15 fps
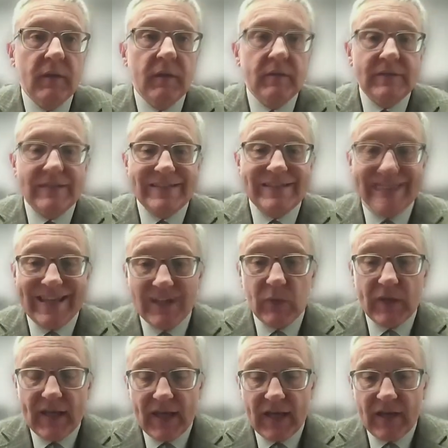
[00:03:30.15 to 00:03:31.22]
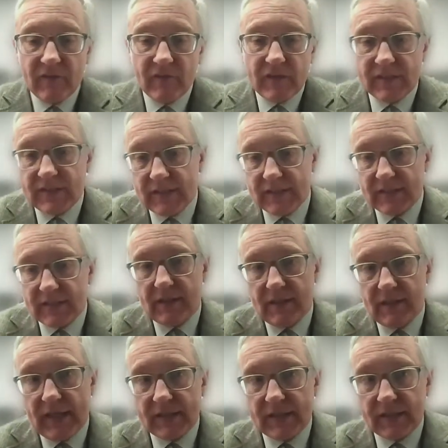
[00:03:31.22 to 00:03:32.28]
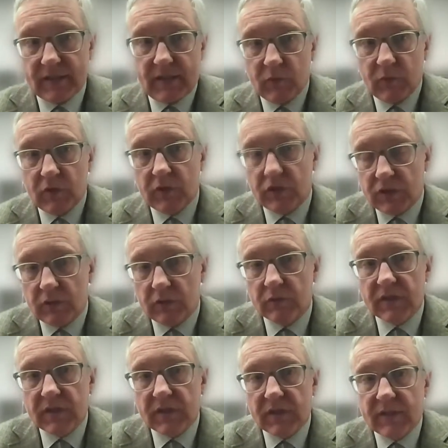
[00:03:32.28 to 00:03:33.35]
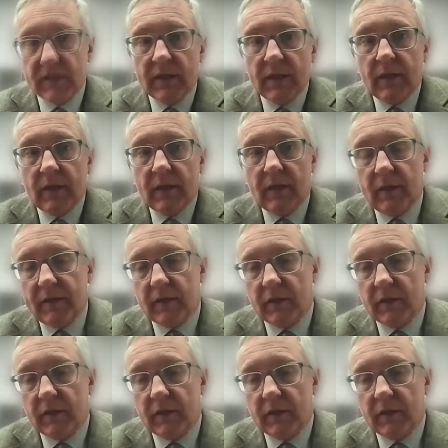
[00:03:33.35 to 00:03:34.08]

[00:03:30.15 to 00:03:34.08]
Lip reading: The data we have since last summer shows that